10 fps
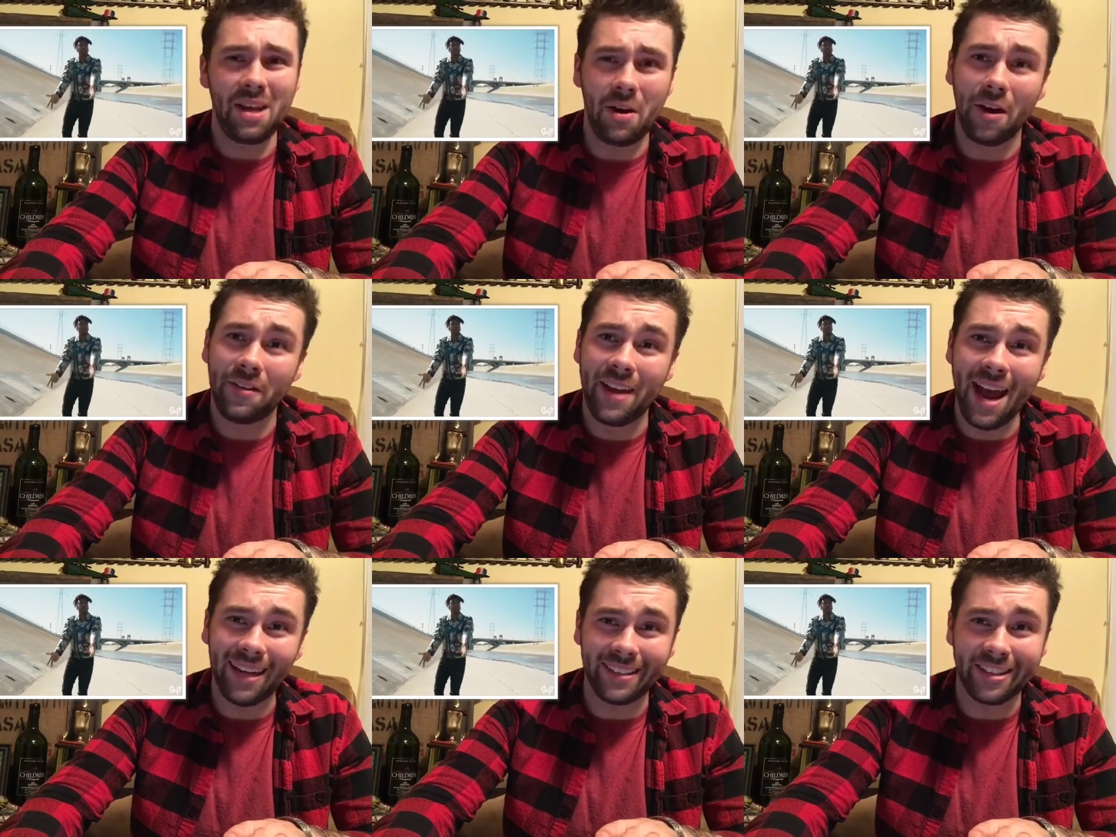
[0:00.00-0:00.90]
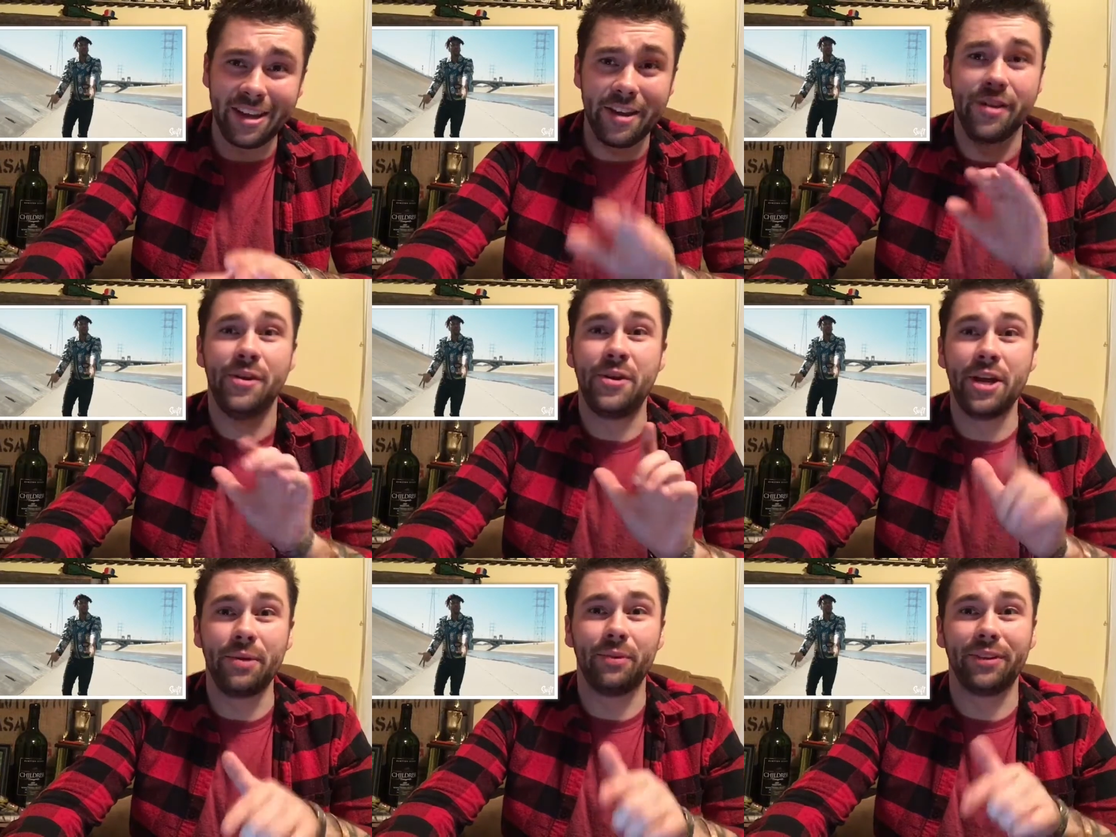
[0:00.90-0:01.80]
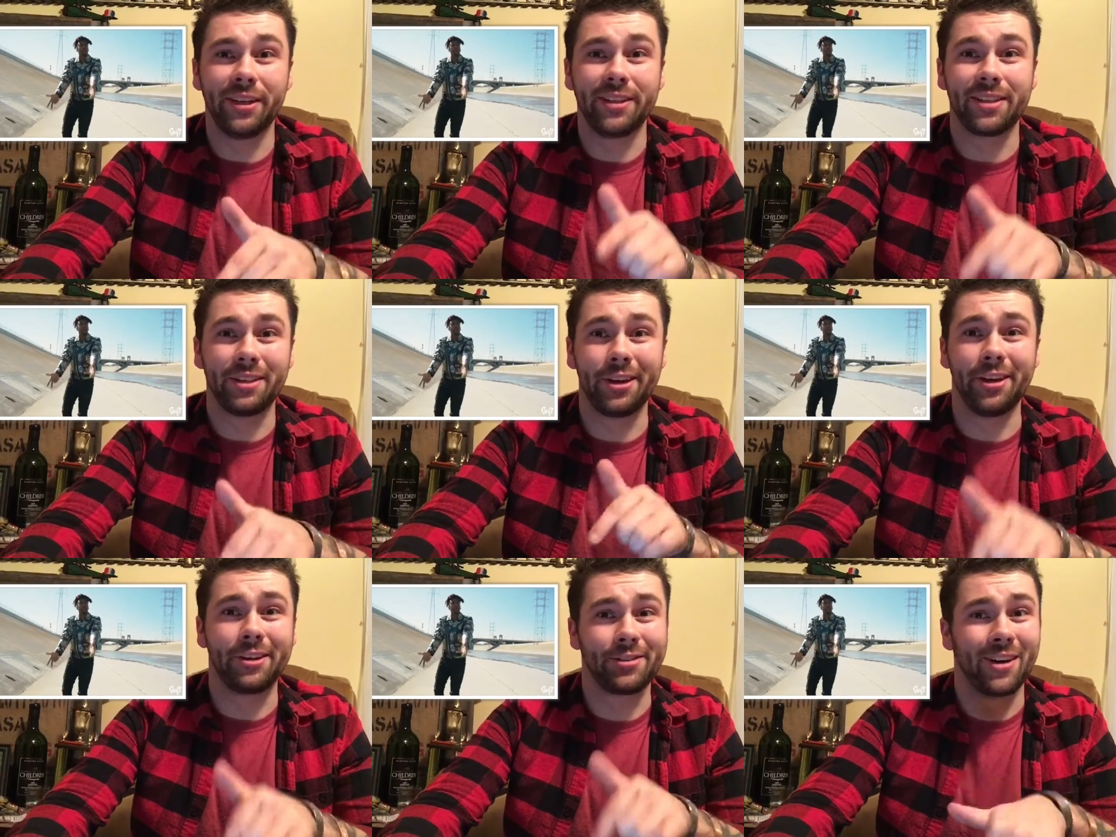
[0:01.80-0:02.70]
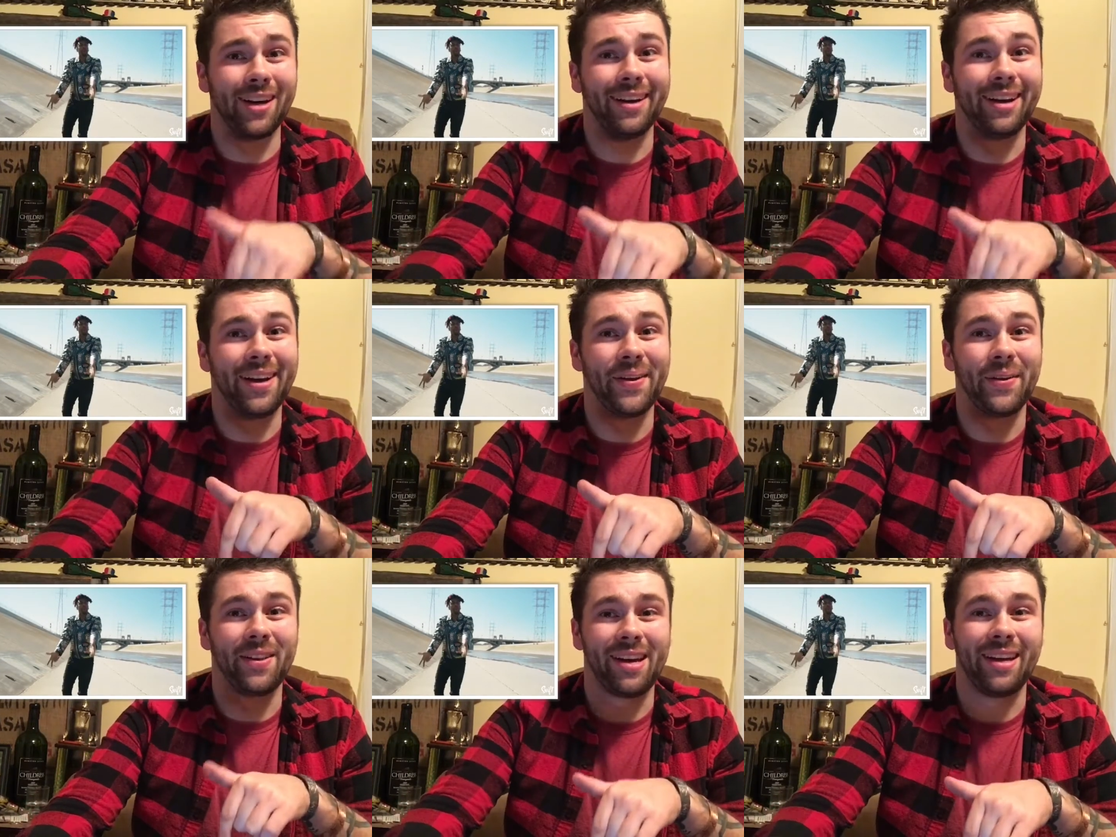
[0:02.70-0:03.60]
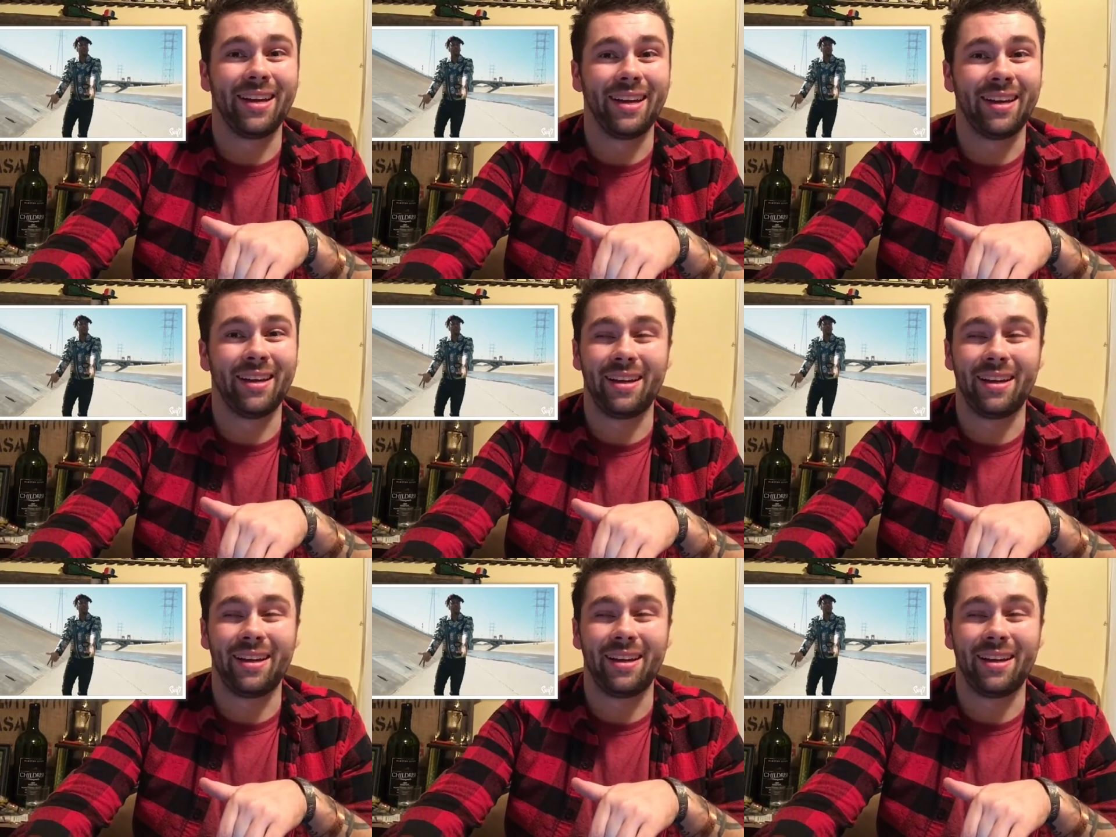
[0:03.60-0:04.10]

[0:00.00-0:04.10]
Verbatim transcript: Yo, Dax is getting deep with these lyrics right now, like.